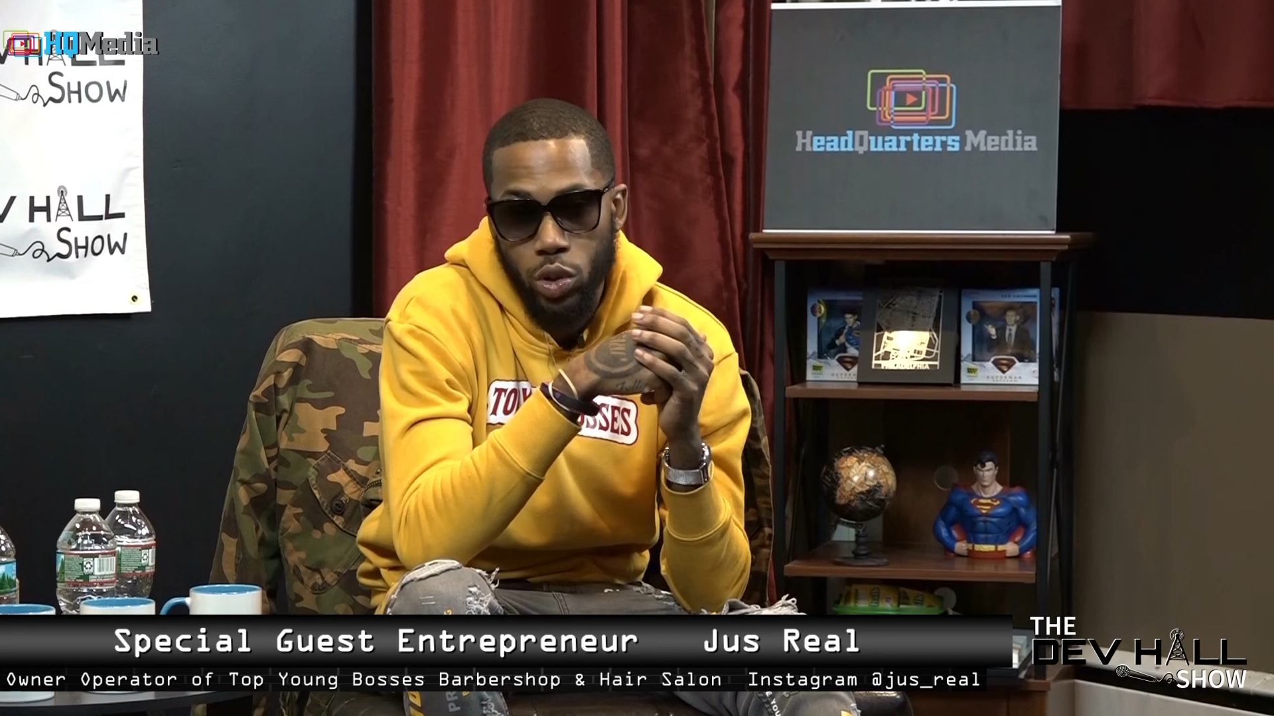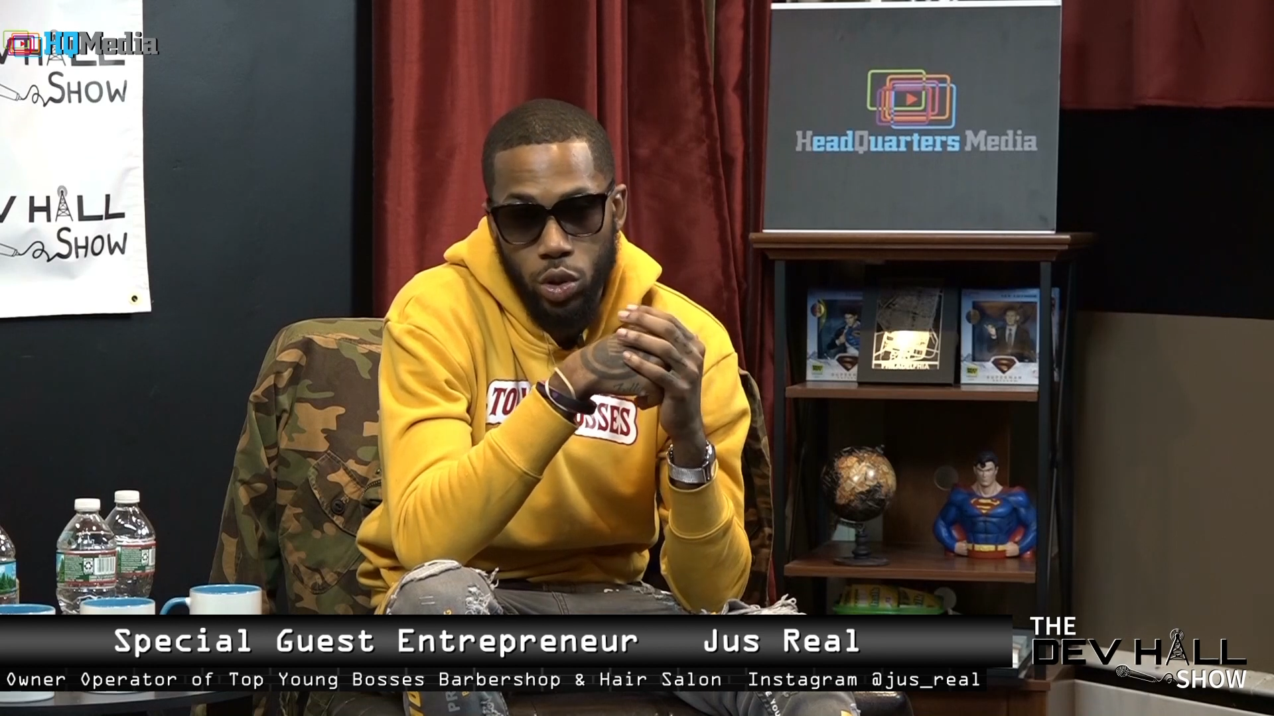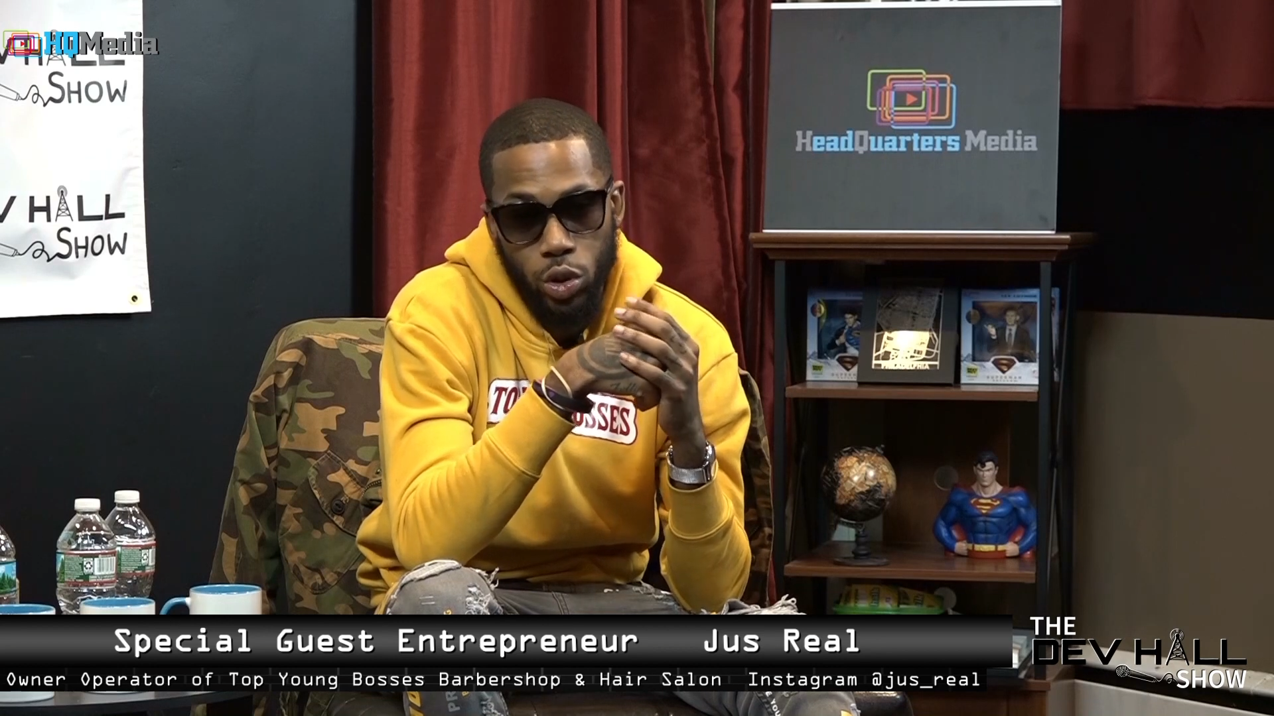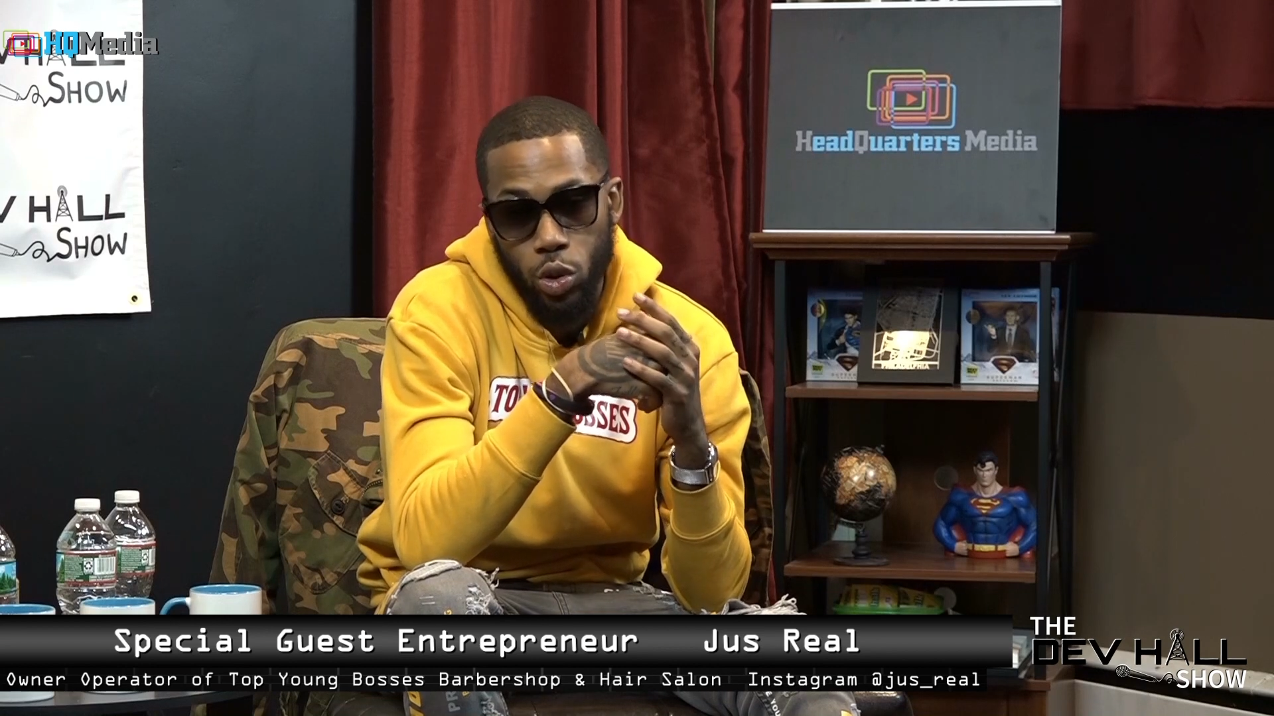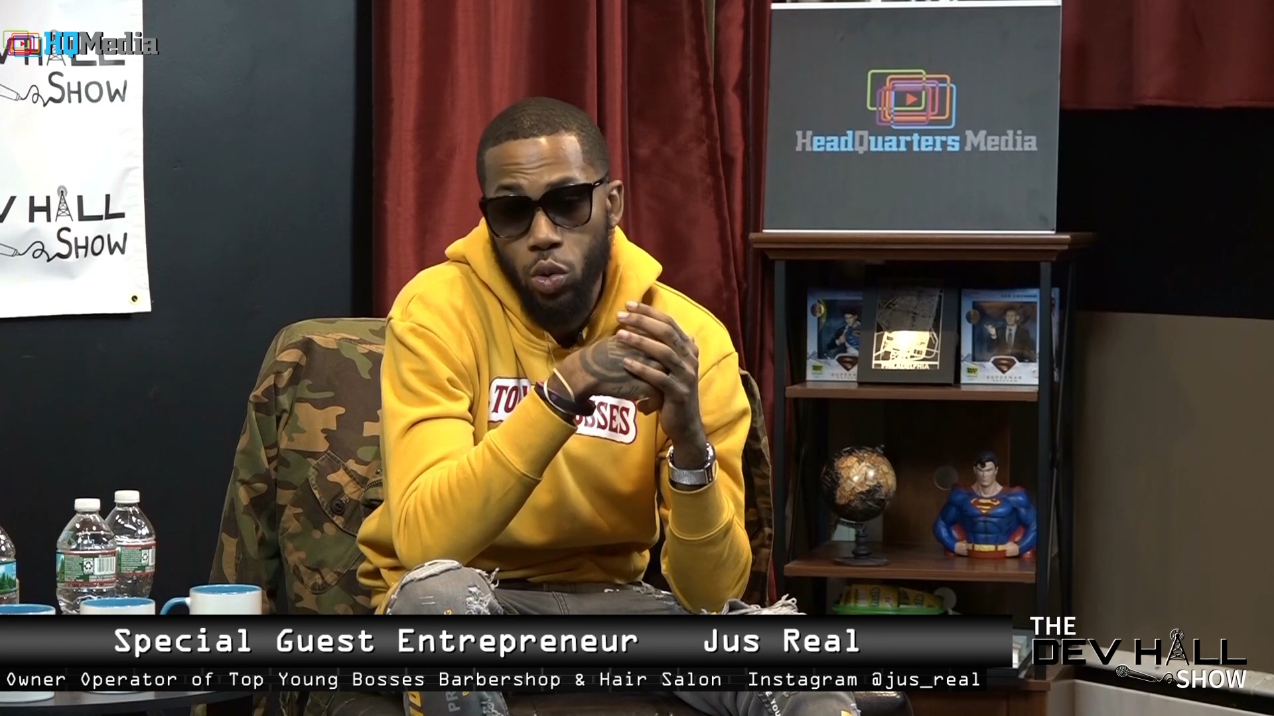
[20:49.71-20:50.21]

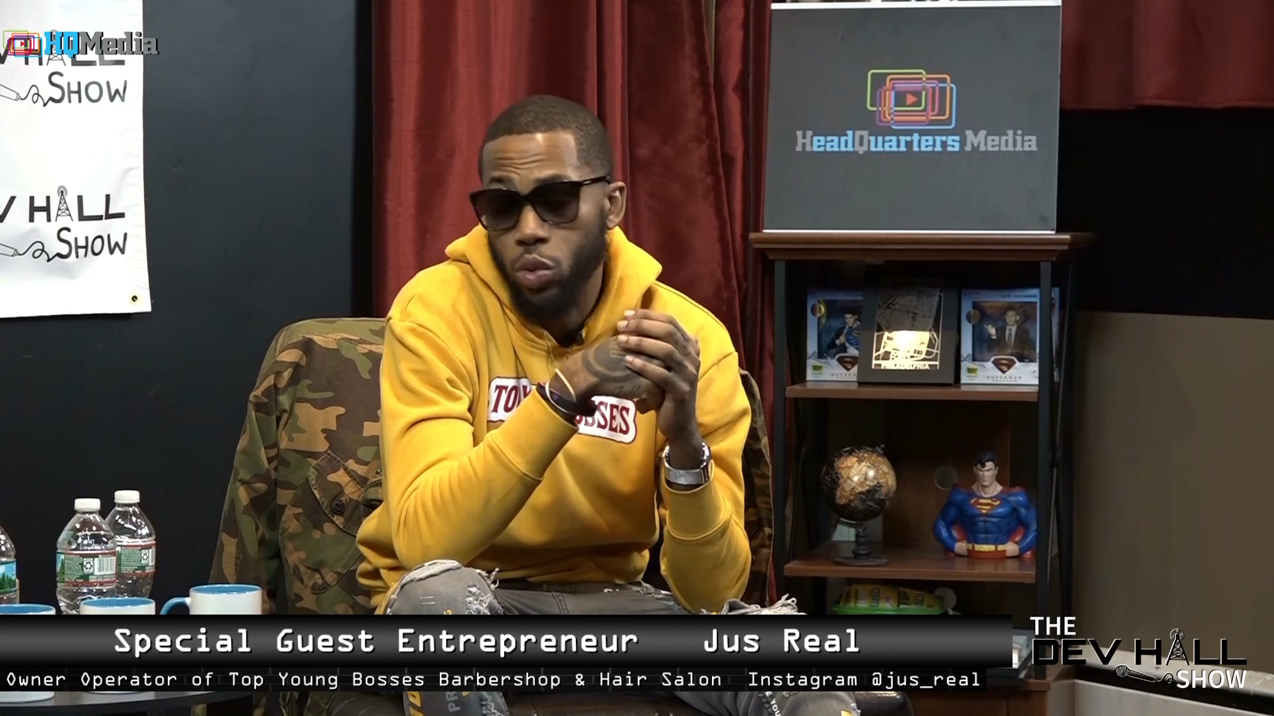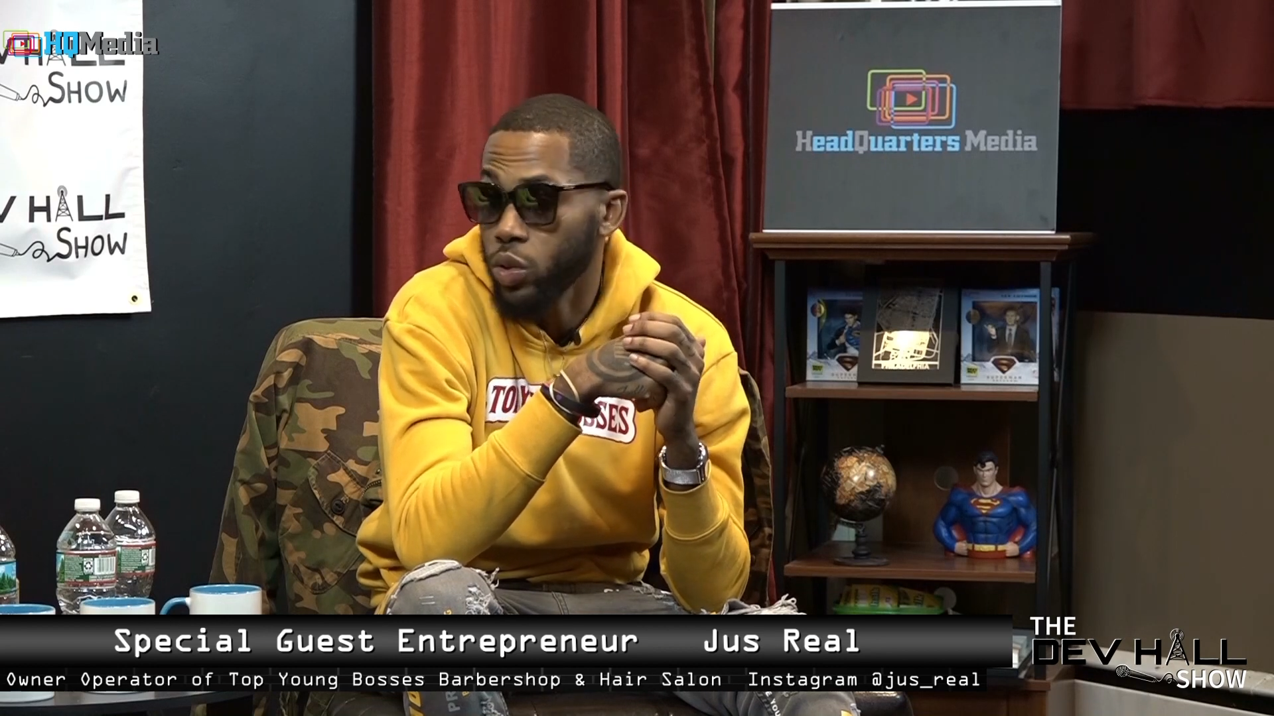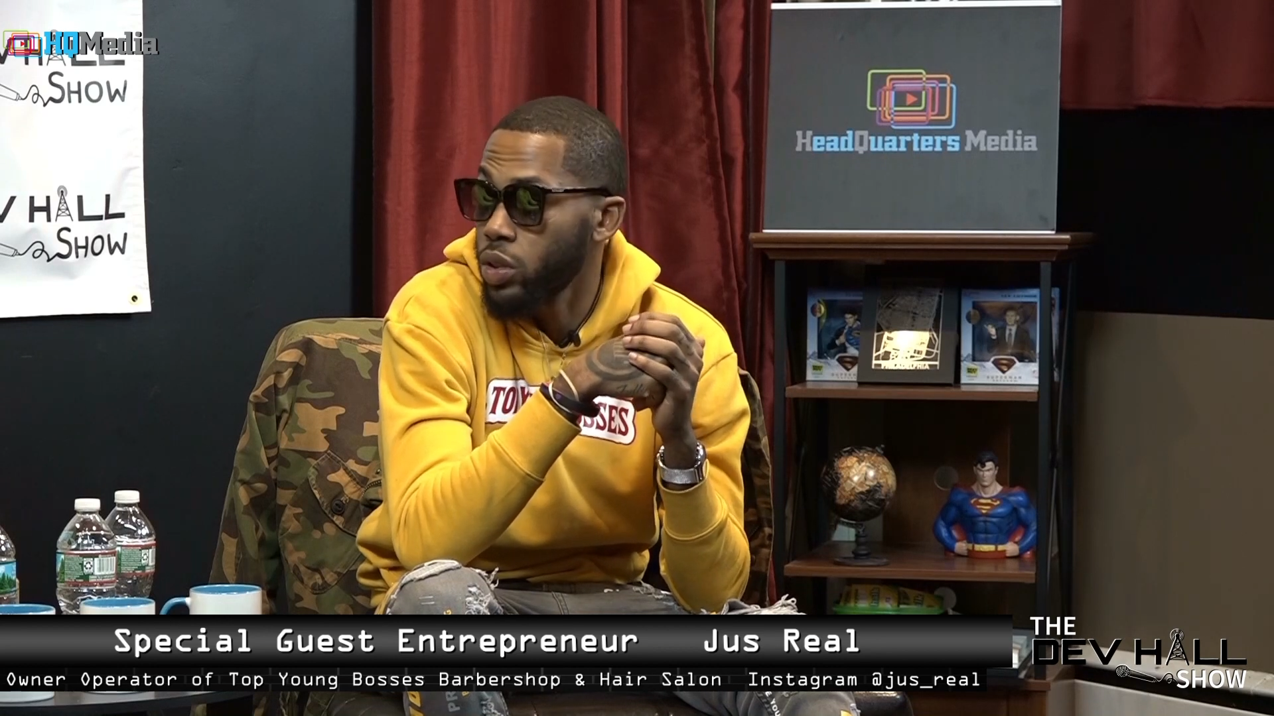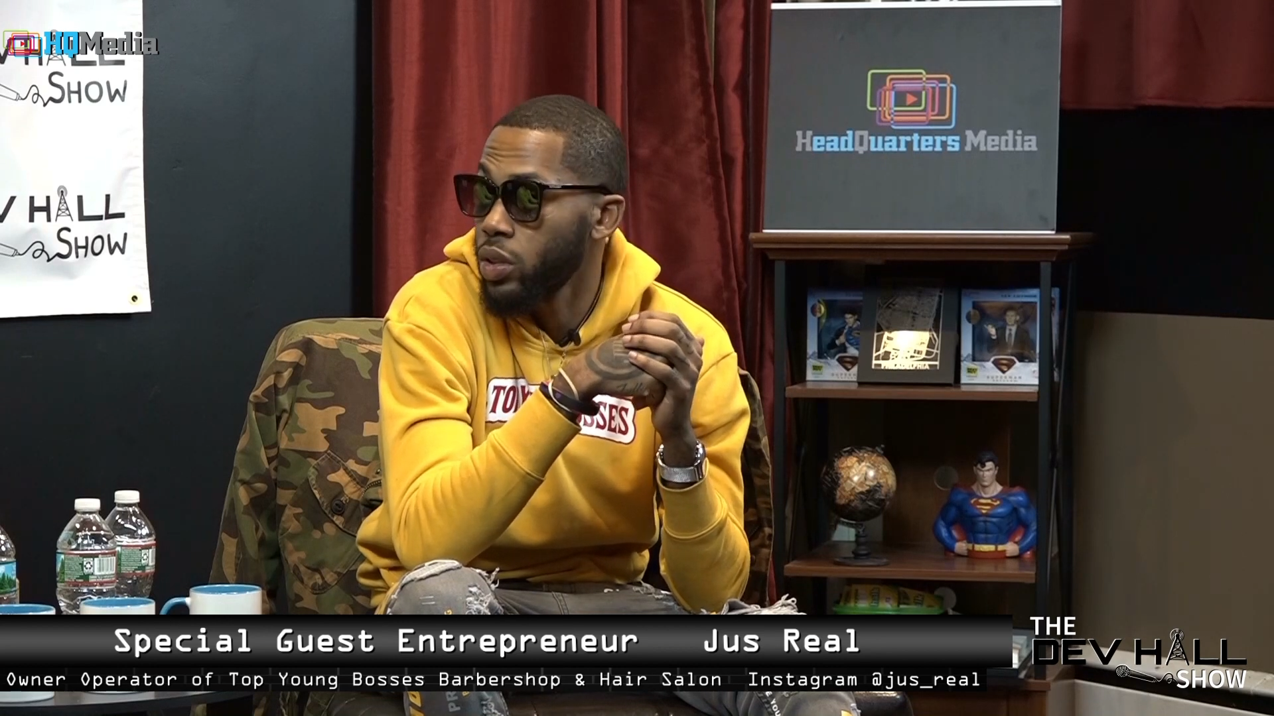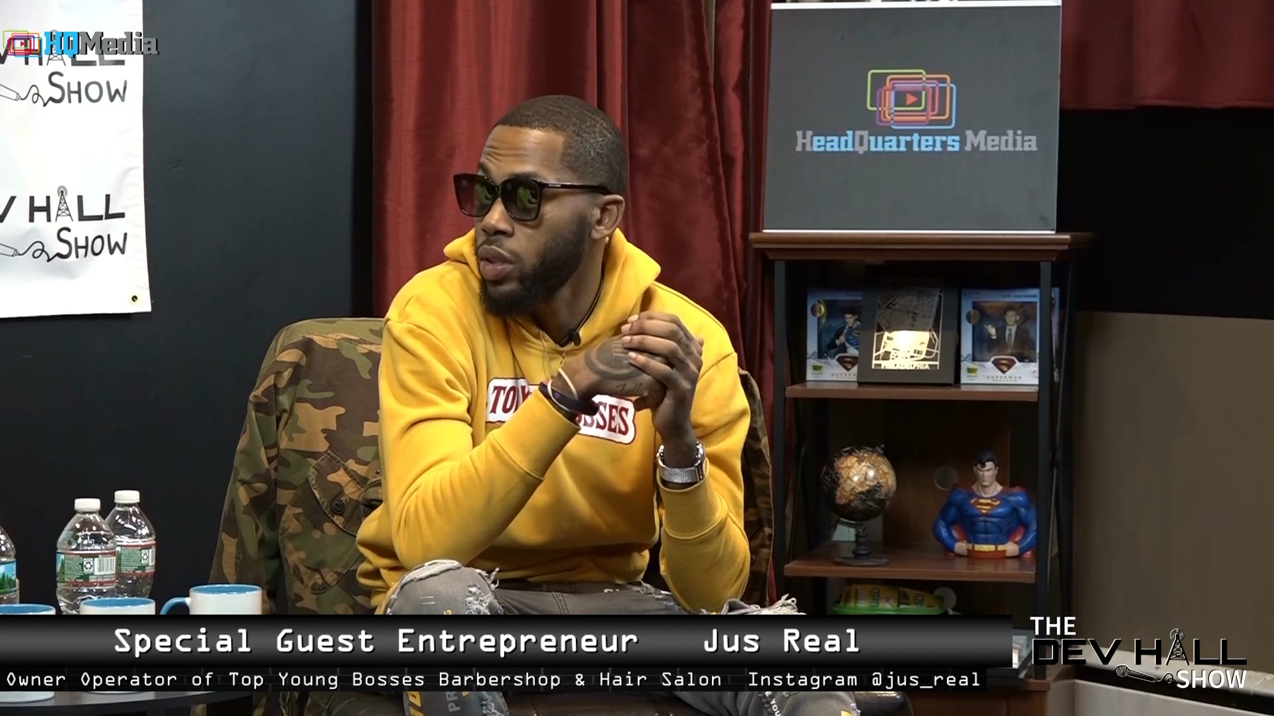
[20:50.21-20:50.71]

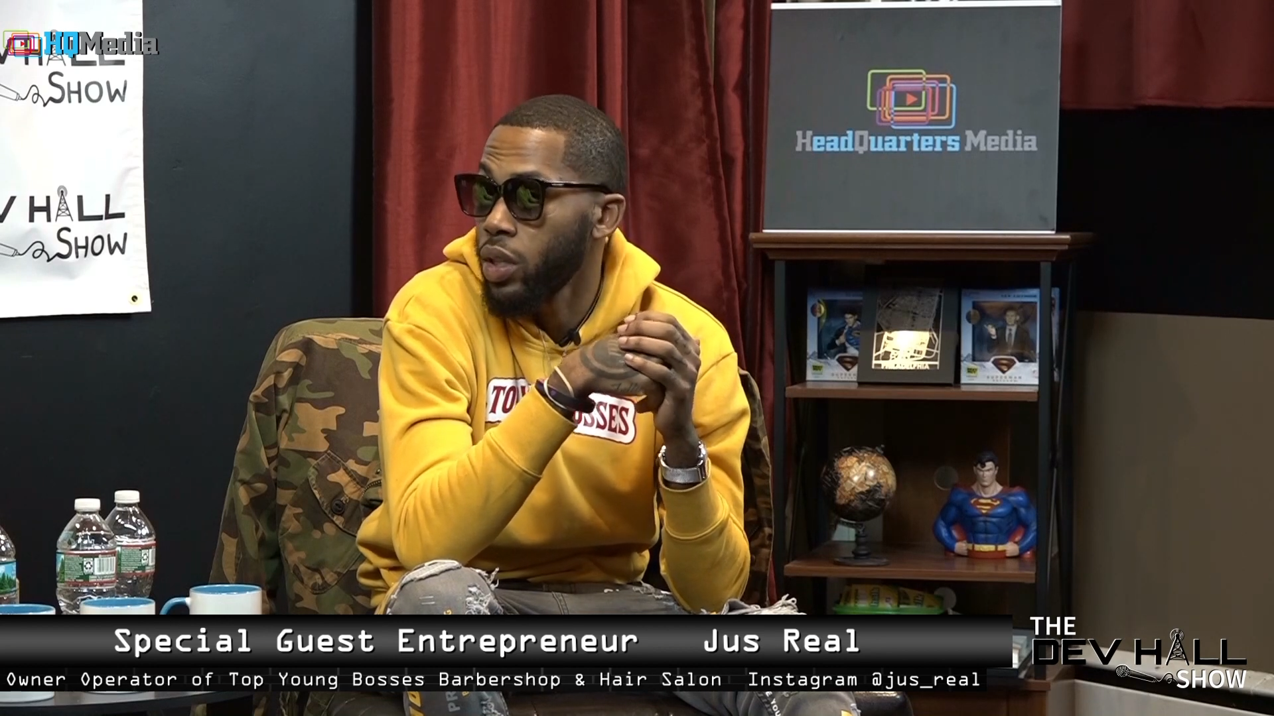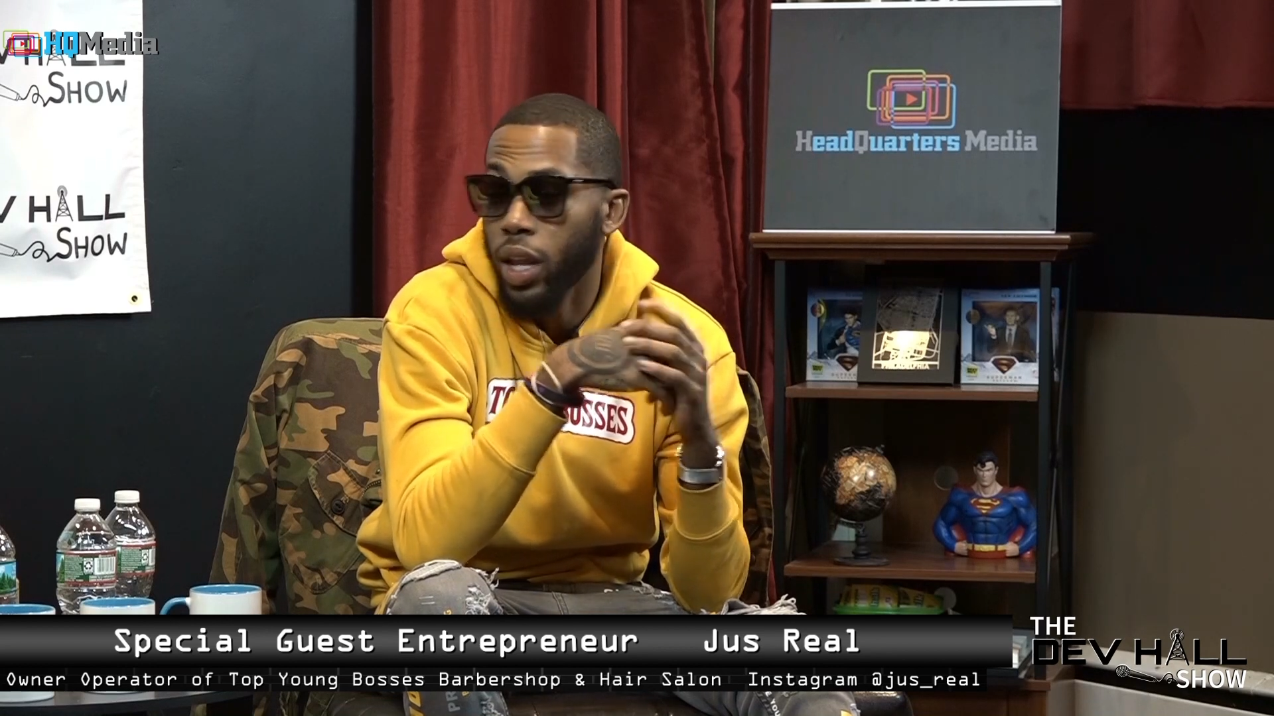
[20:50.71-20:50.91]
jewels.